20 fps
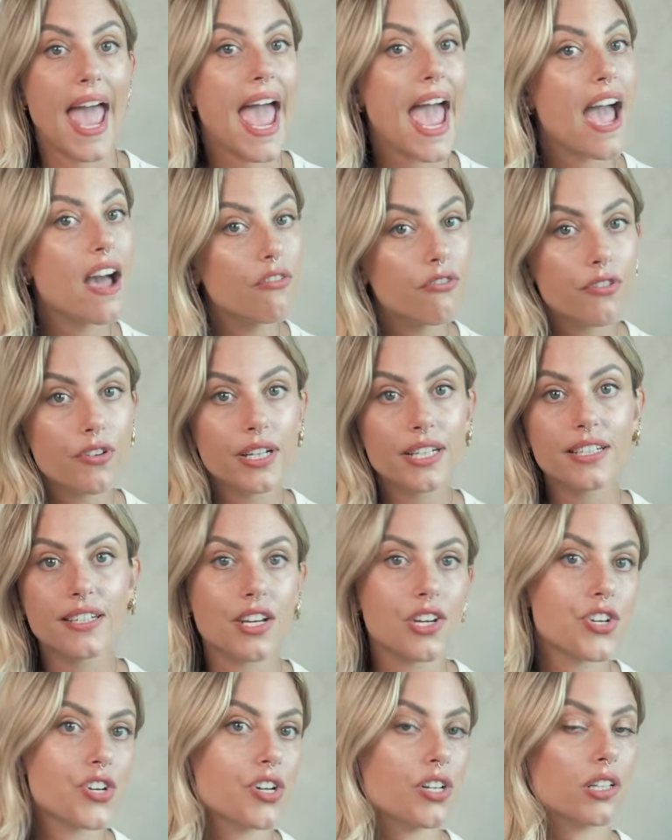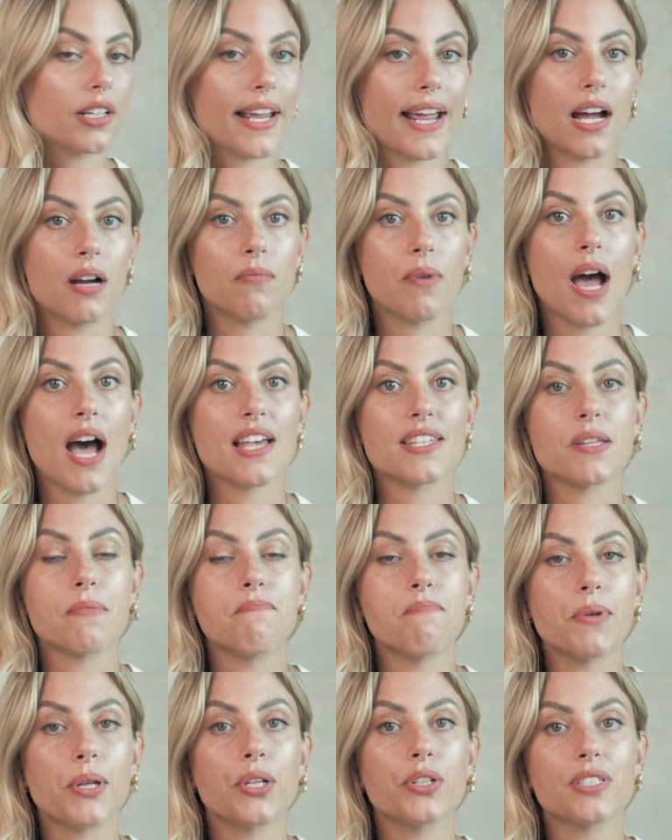Every digital camera has a
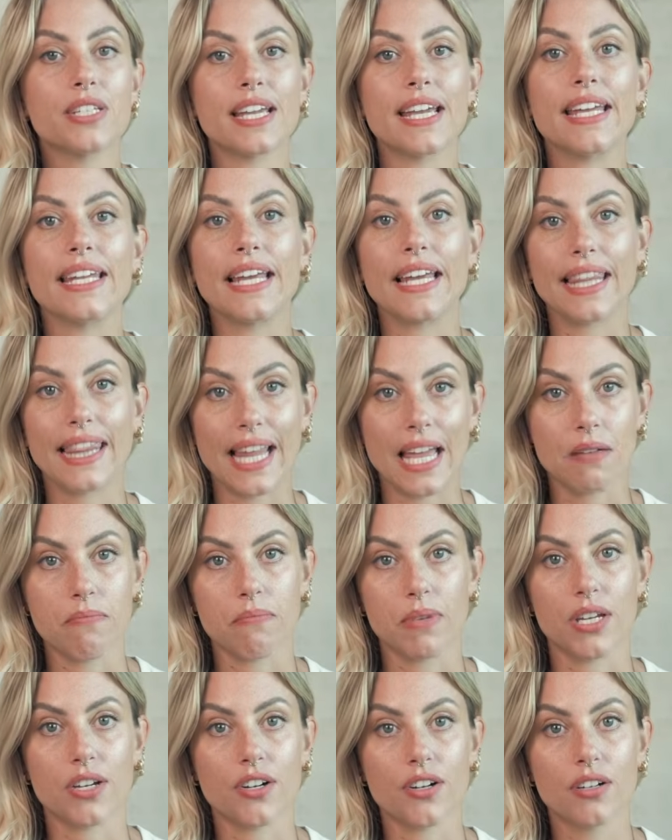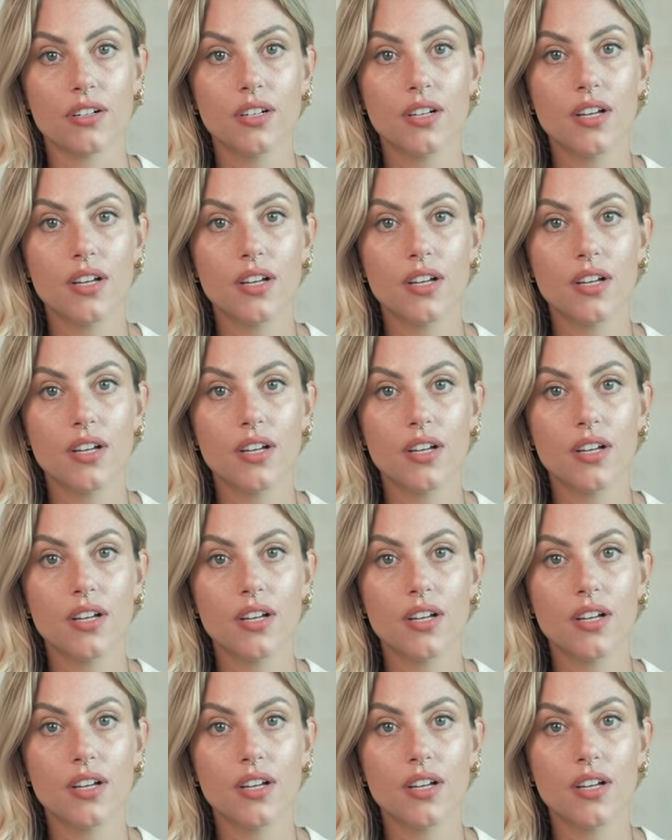built-in light meter.